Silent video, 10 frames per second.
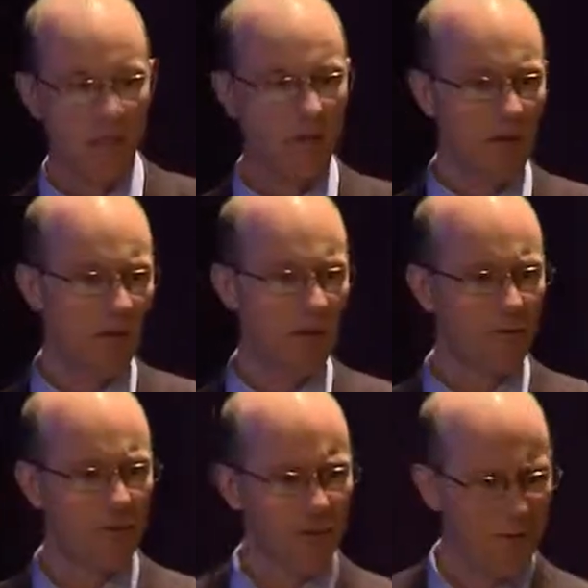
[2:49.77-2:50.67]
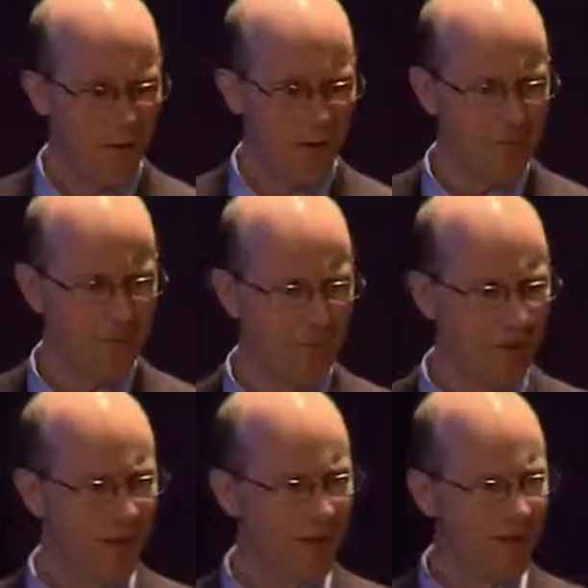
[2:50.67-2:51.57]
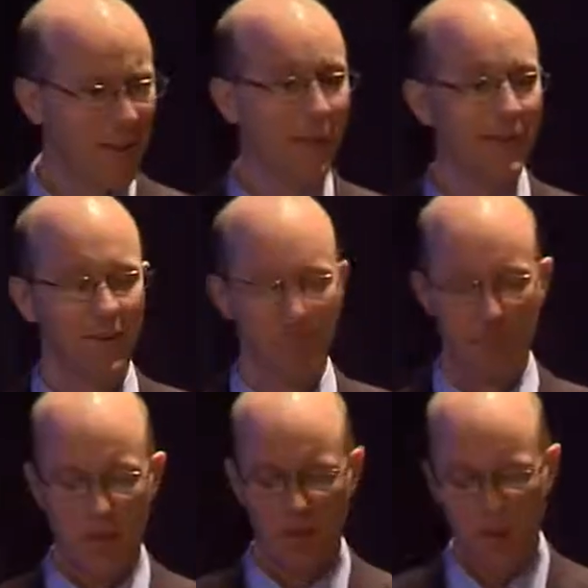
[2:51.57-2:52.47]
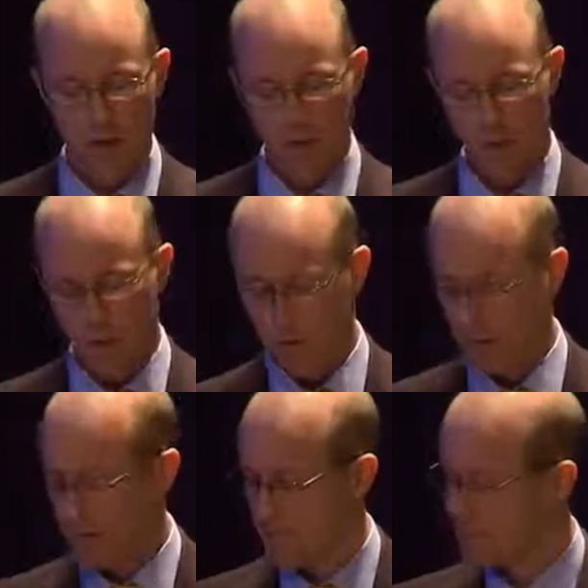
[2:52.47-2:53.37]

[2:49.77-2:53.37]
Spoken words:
I'm getting a nod down here. Are they on already? They are. Perfect.